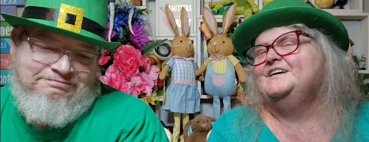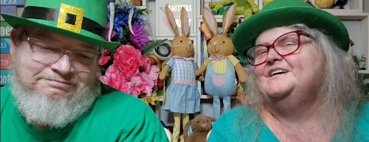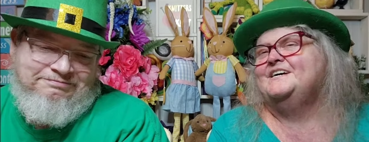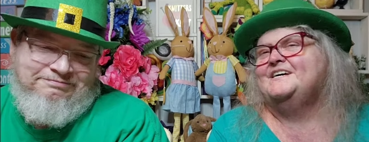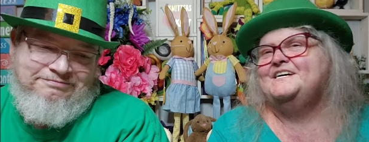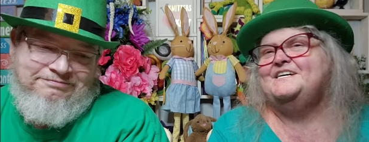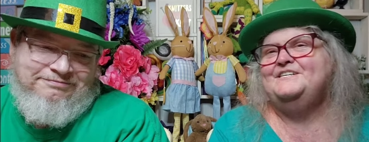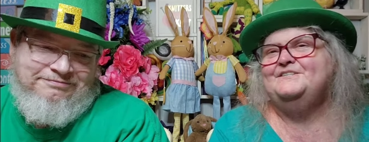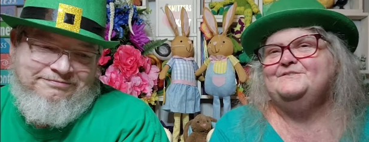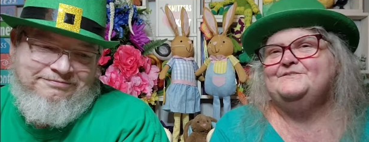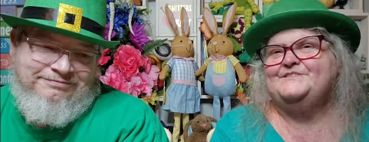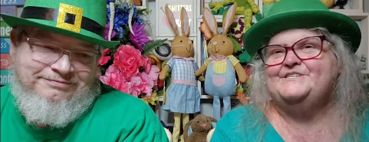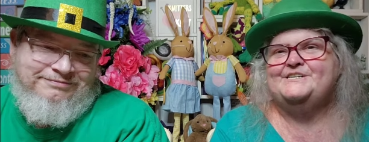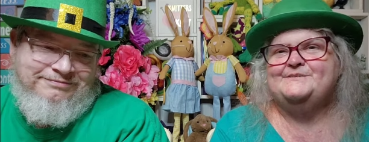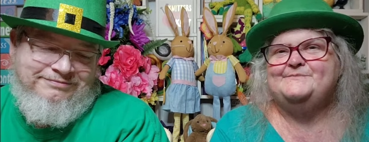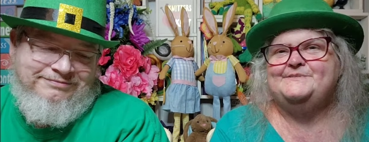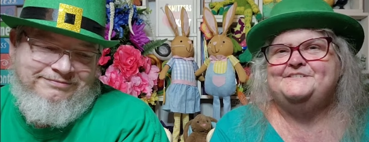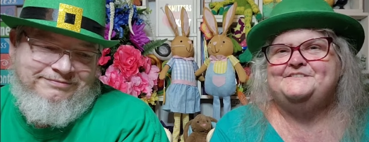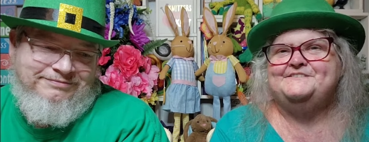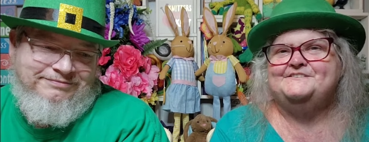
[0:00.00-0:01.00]
Speaker 1: He don't tell
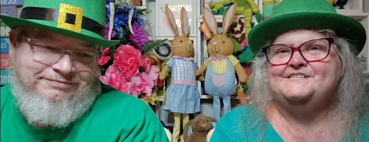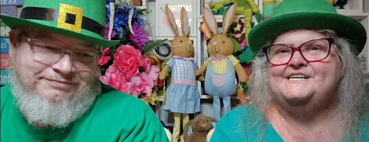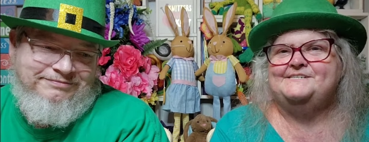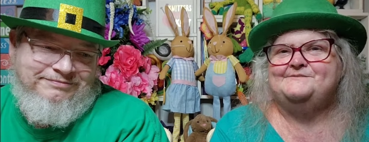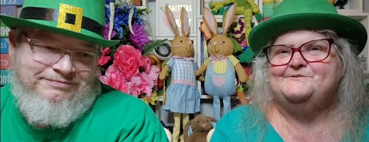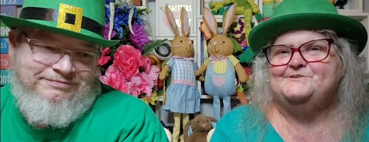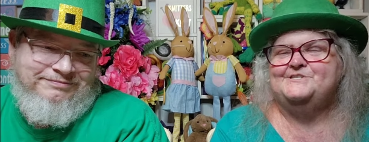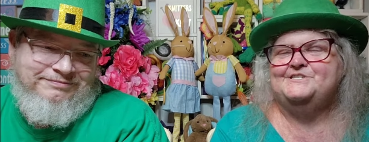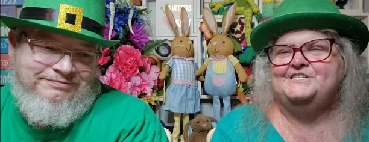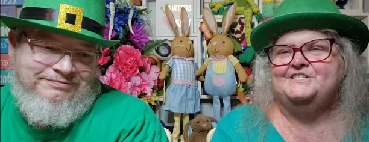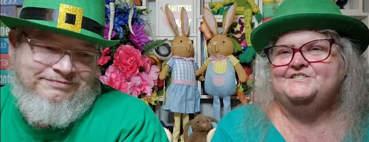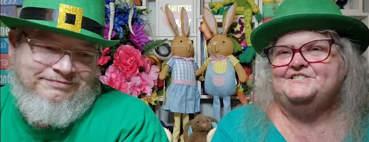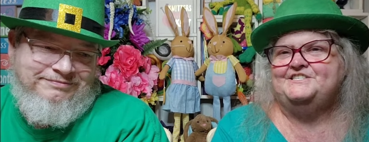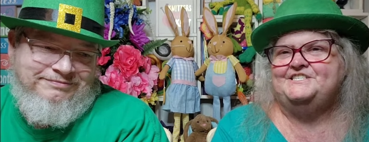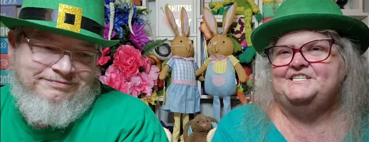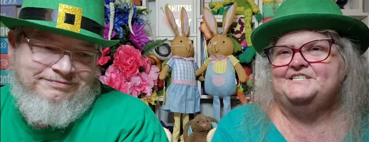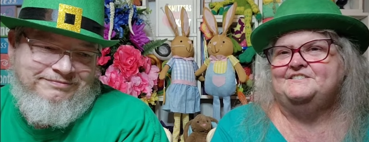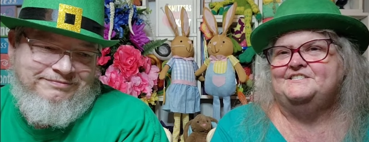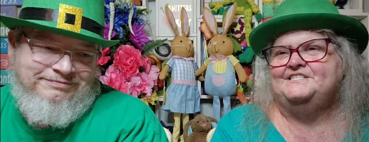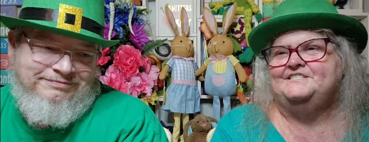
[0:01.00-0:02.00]
me until after it goes
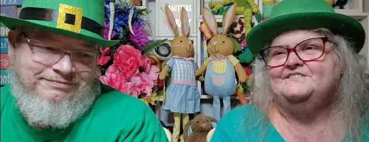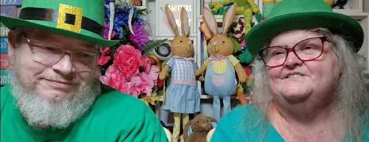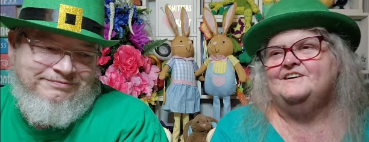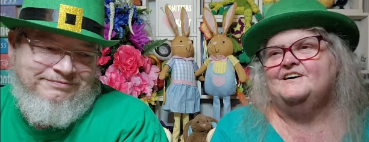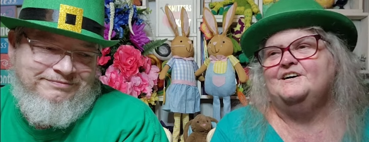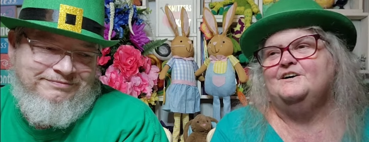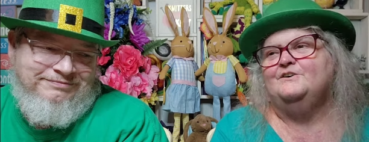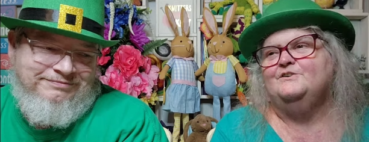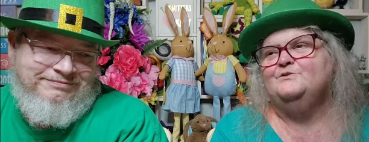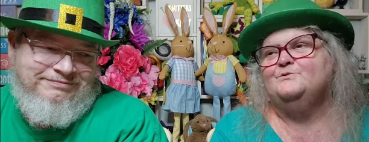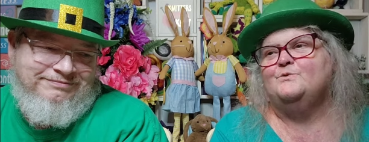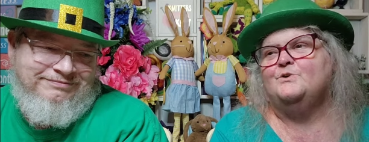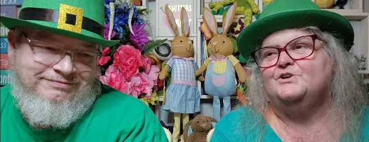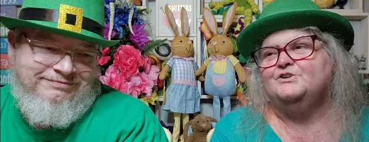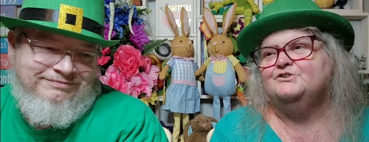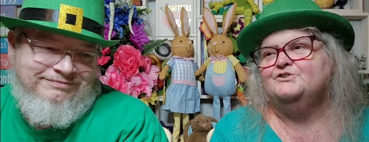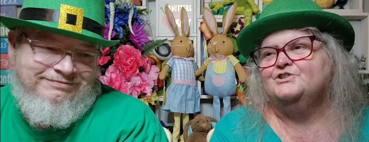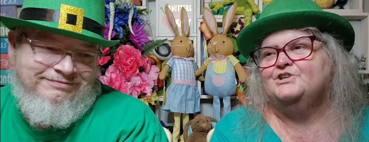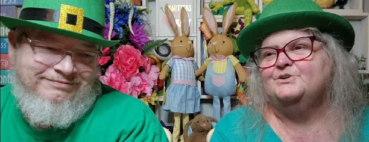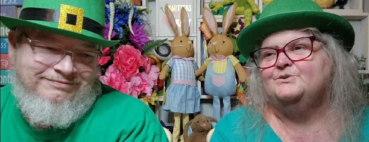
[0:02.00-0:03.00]
down. He's like, "Oh, the
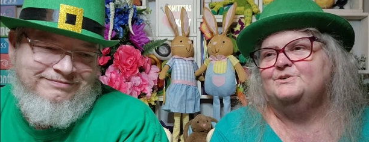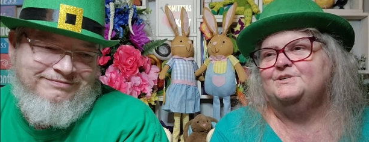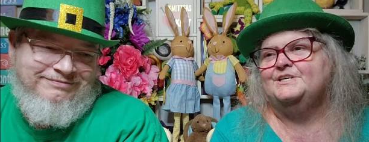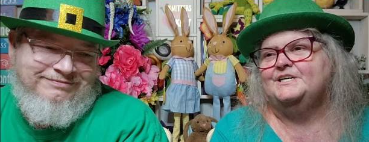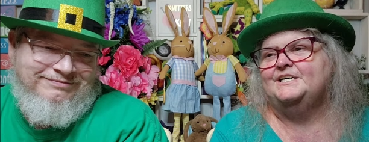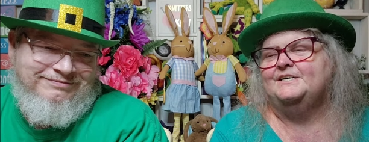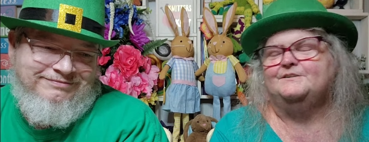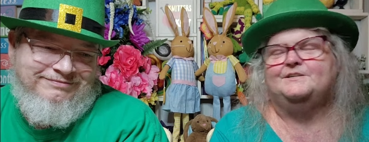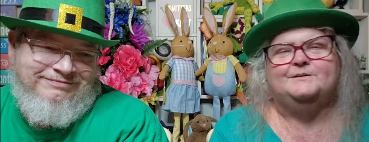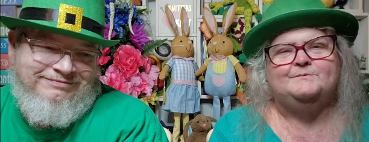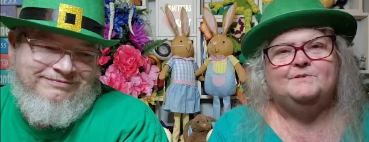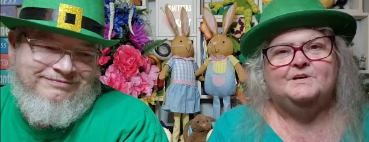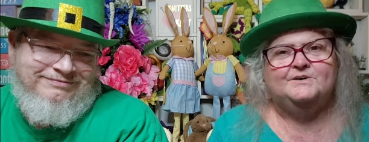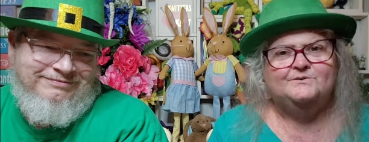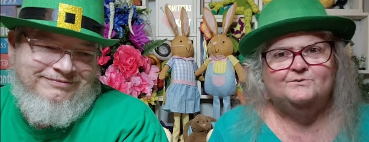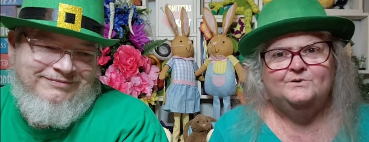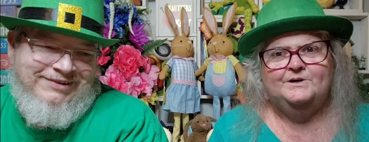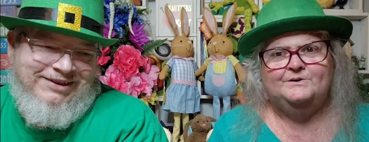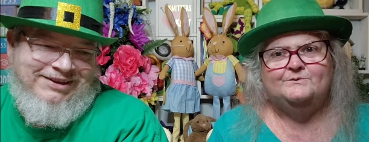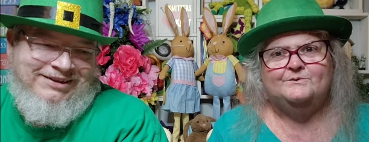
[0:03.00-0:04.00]
water's going down." I'm like,
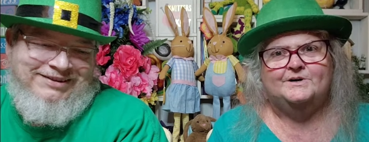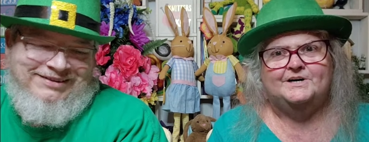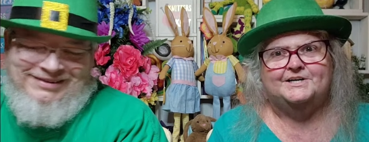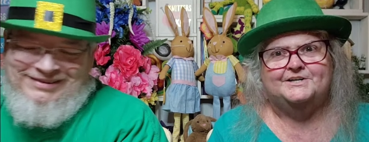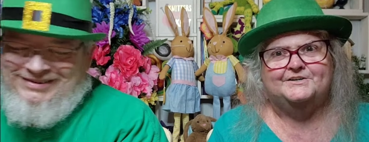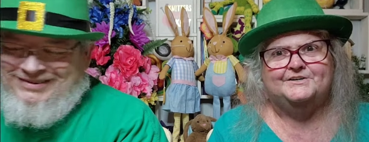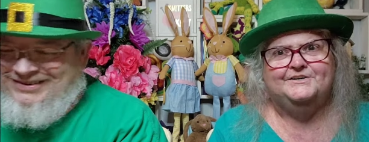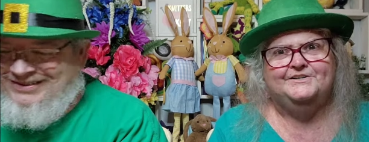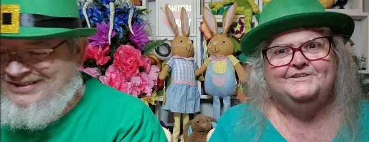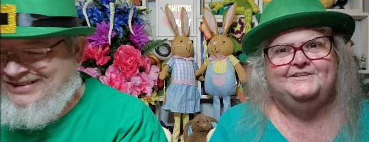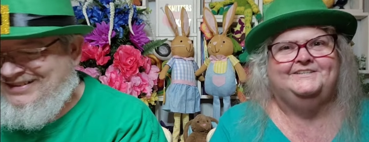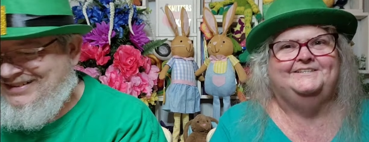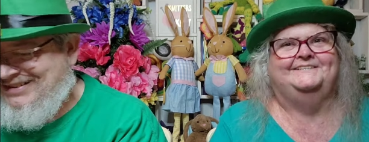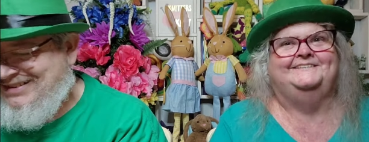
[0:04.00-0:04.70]
"What water?"